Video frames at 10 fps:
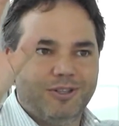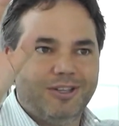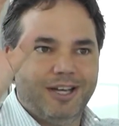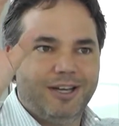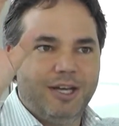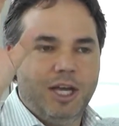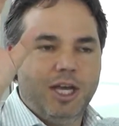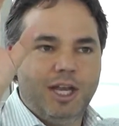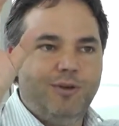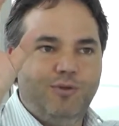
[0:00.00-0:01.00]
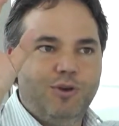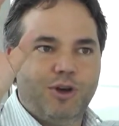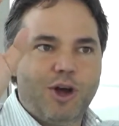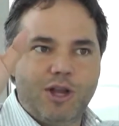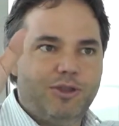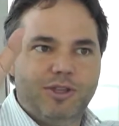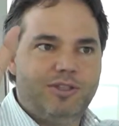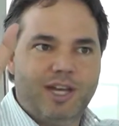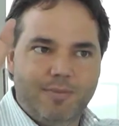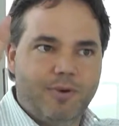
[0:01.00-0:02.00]
Yeah? And if you're not the
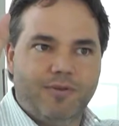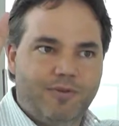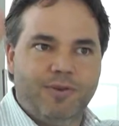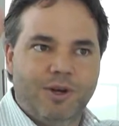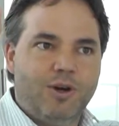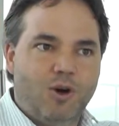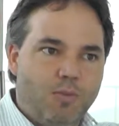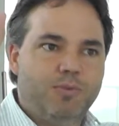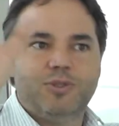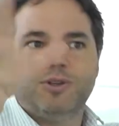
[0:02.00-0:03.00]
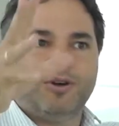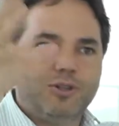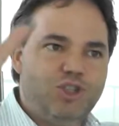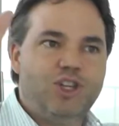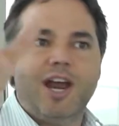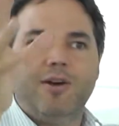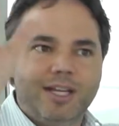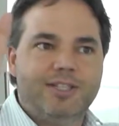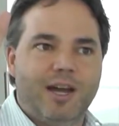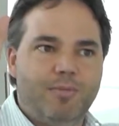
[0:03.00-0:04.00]
type of open source
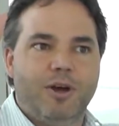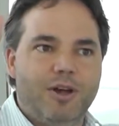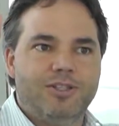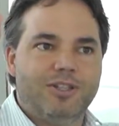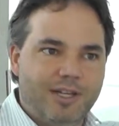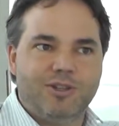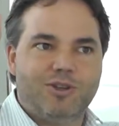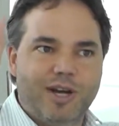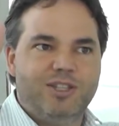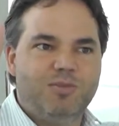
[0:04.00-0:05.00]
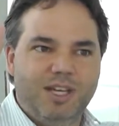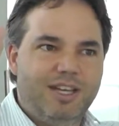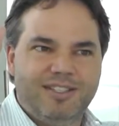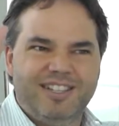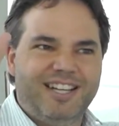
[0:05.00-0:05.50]
sharing type person and you try to be it,